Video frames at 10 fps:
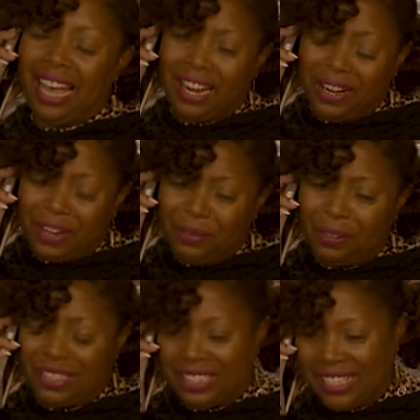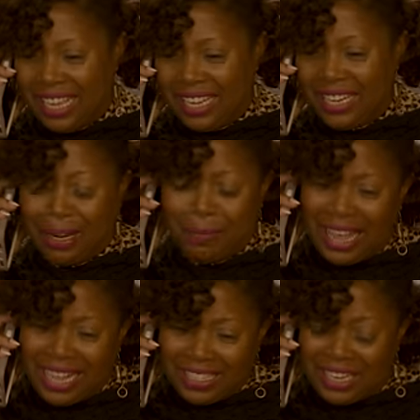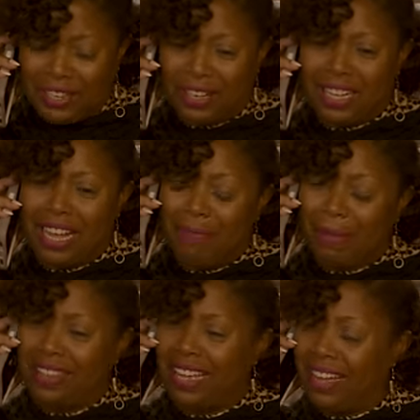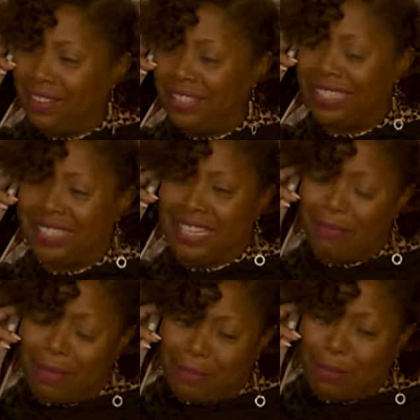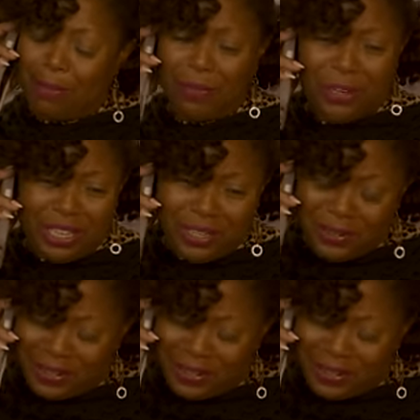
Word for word: I heard what you said, and I'm asking you to come by the house and see your mama before you do